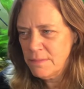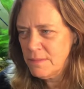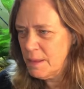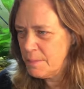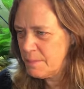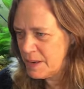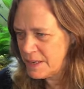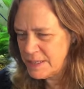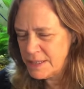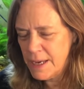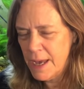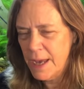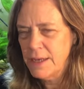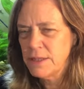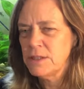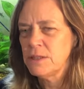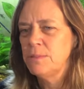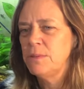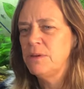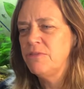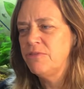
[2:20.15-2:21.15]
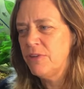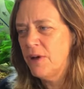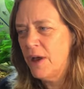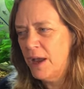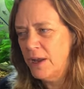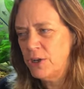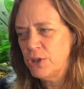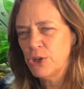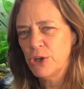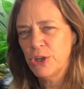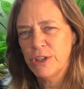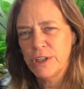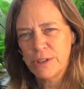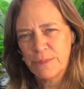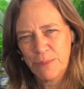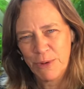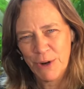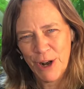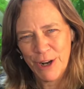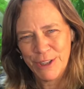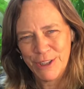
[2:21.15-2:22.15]
that my tanks will be fine during this
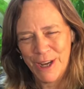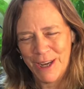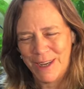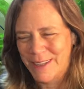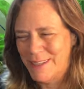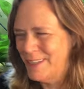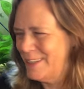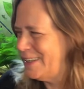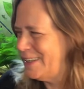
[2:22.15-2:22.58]
project.